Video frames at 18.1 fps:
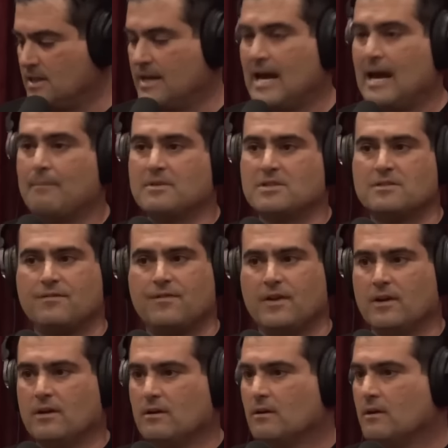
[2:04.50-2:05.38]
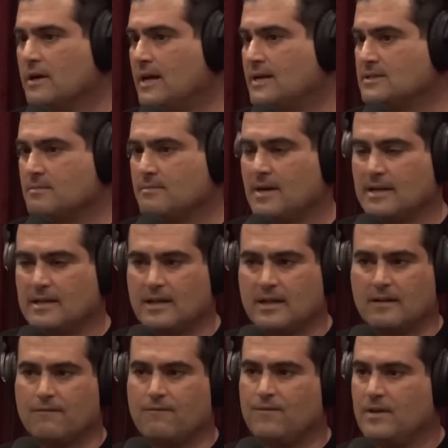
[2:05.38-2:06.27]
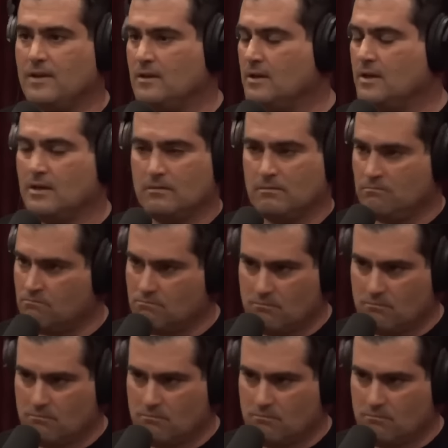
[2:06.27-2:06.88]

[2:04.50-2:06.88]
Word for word: an atmosphere. It has a magnetic field. You know,